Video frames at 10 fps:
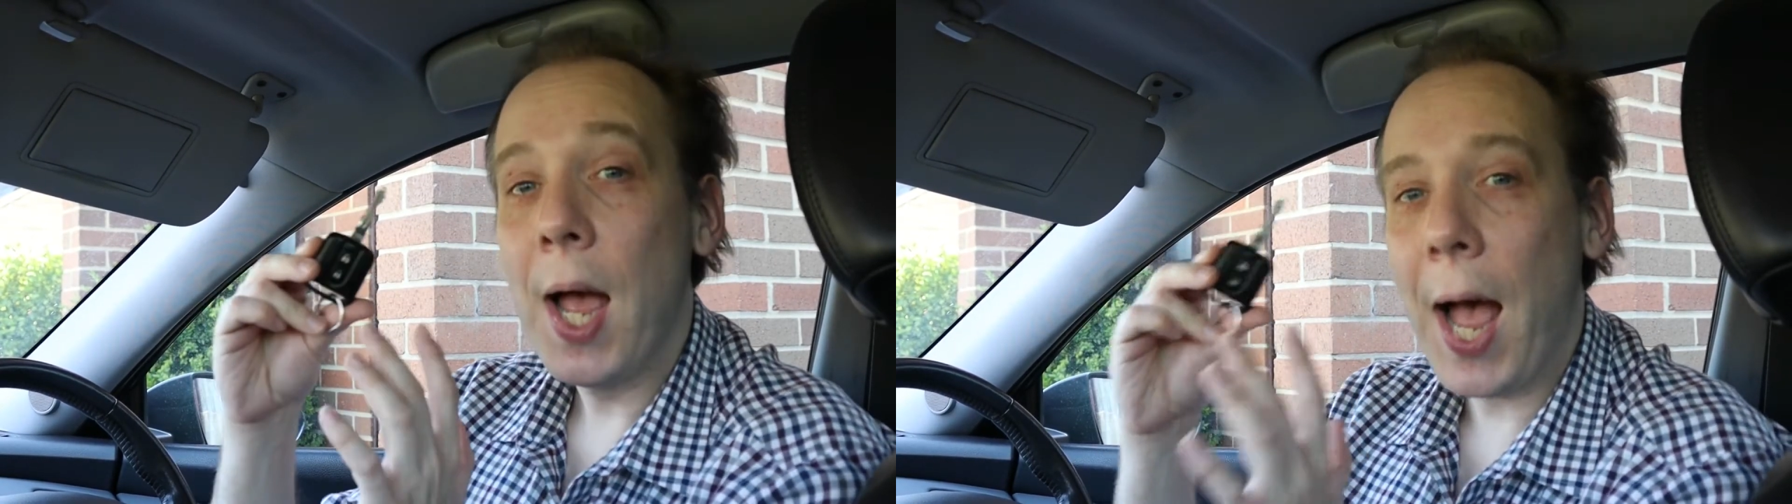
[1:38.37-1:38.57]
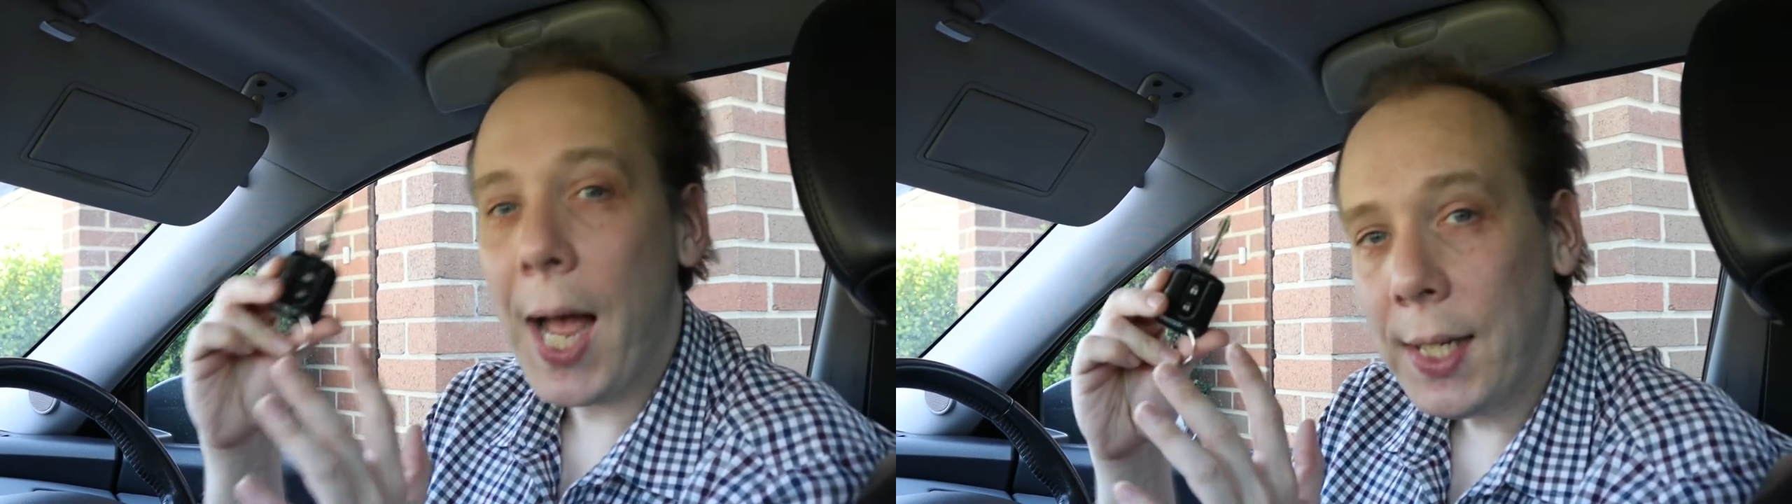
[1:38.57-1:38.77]

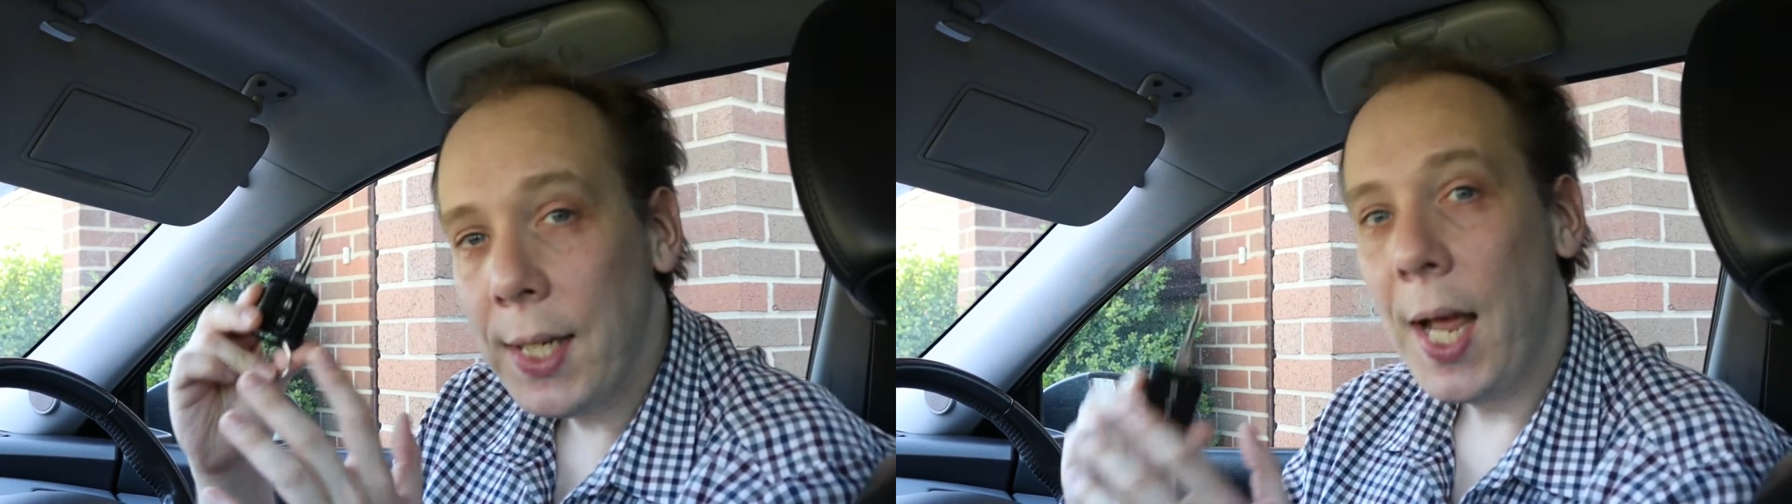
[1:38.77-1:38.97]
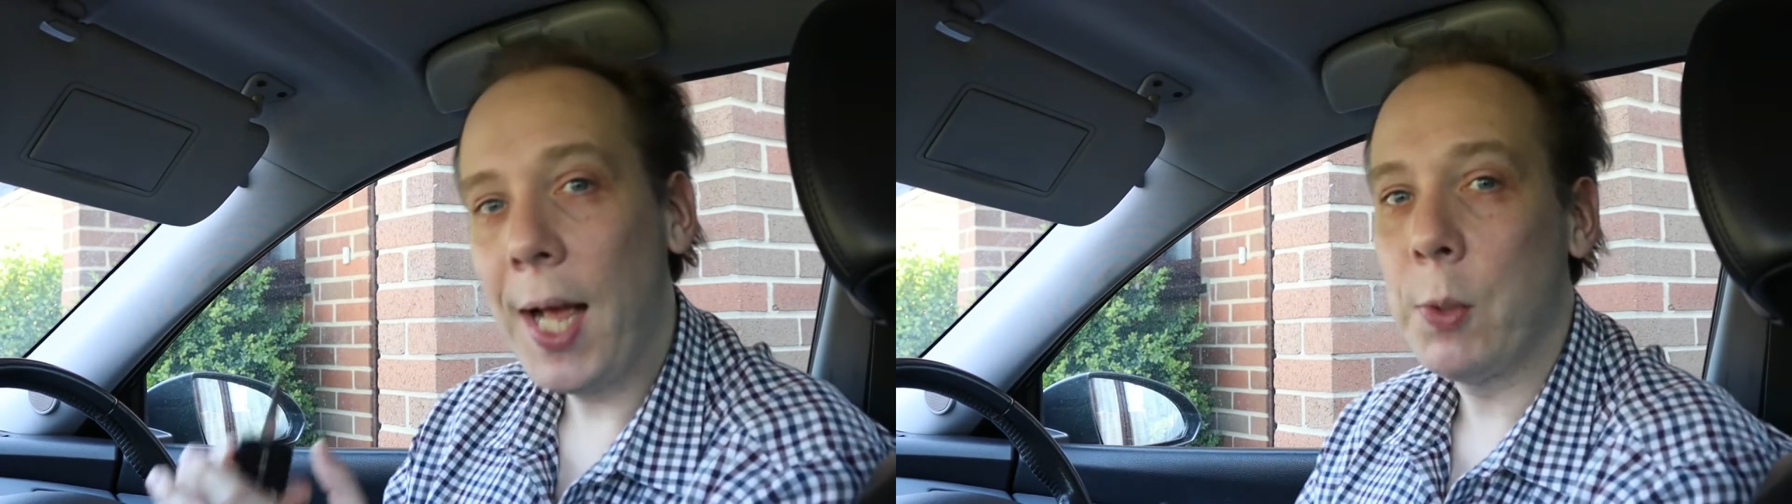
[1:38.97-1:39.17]
and,
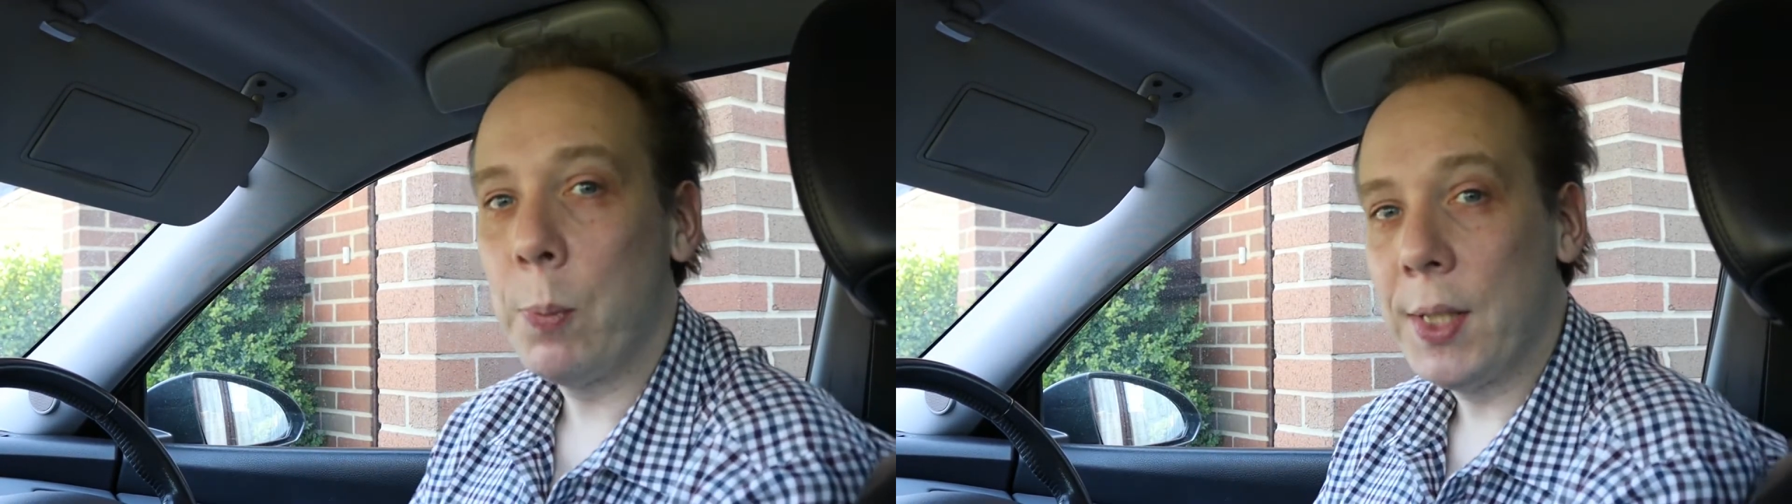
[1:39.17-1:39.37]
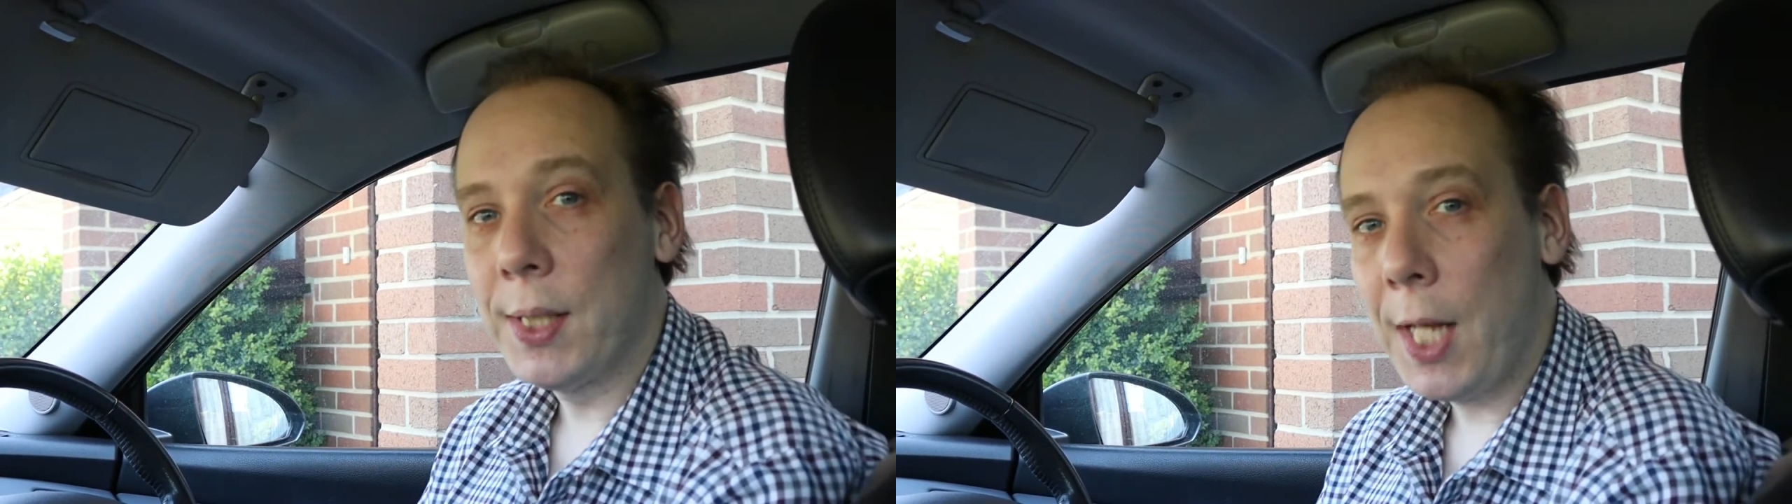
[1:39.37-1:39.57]
as
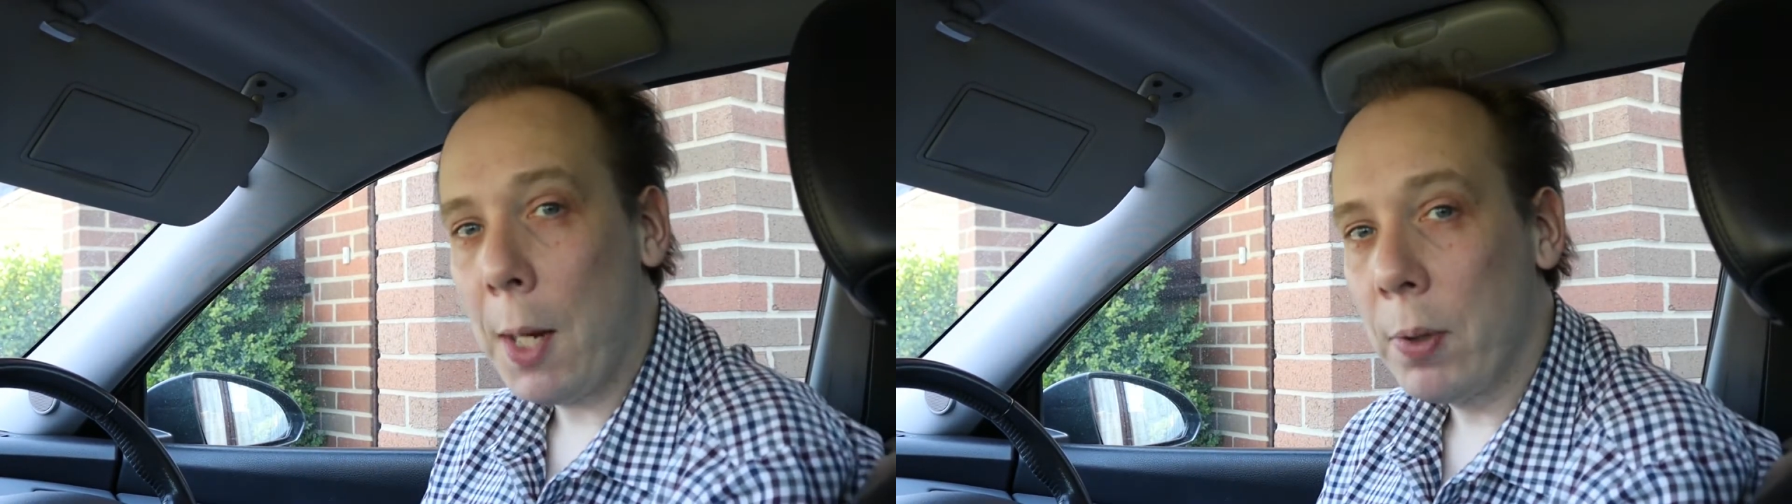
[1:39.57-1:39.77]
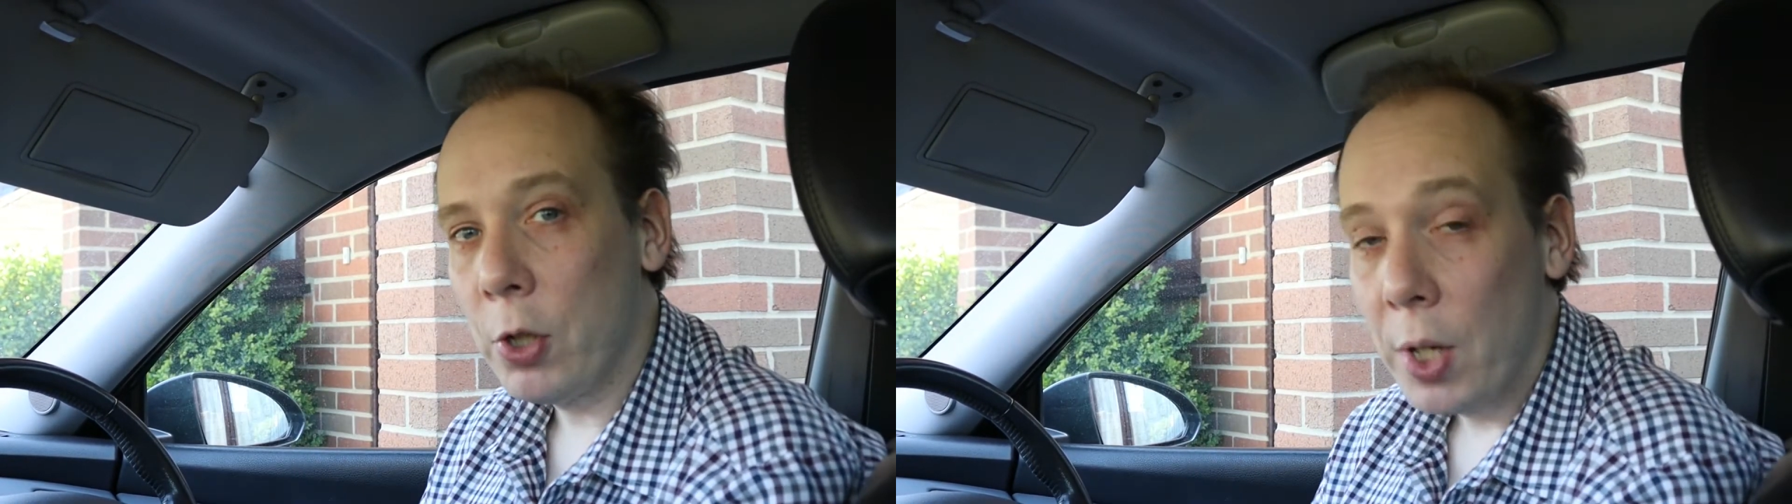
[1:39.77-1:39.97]
we
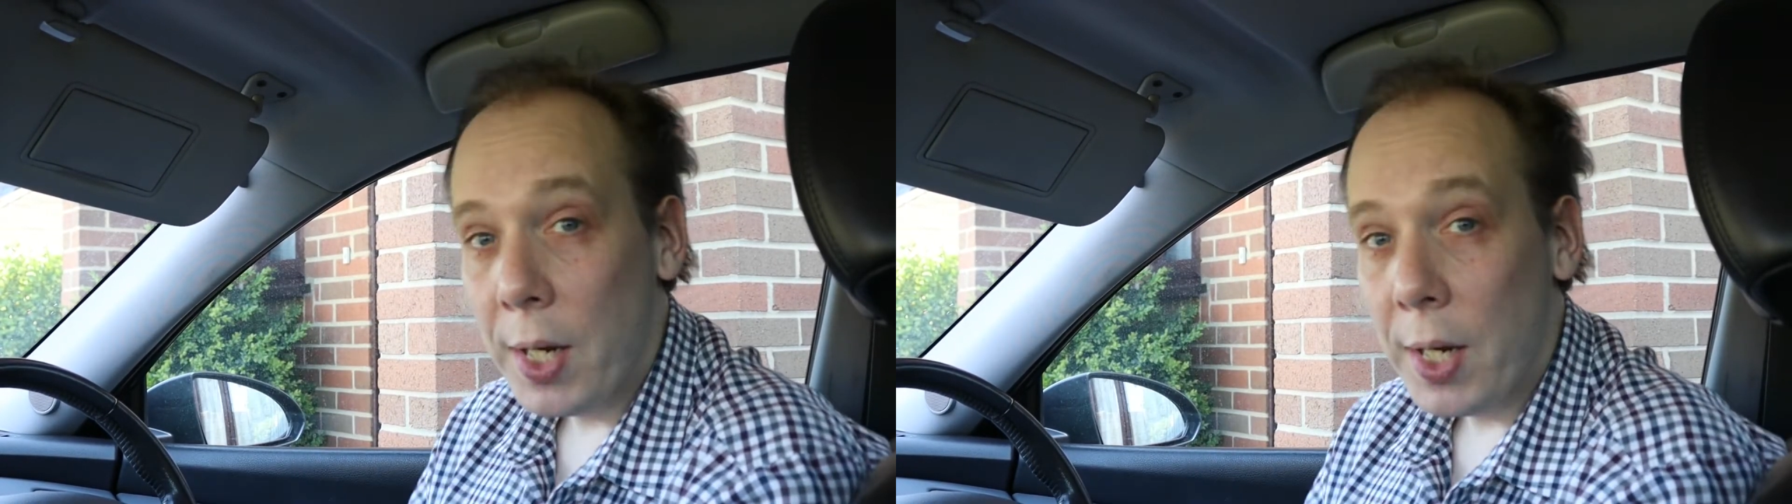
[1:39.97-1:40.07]
established,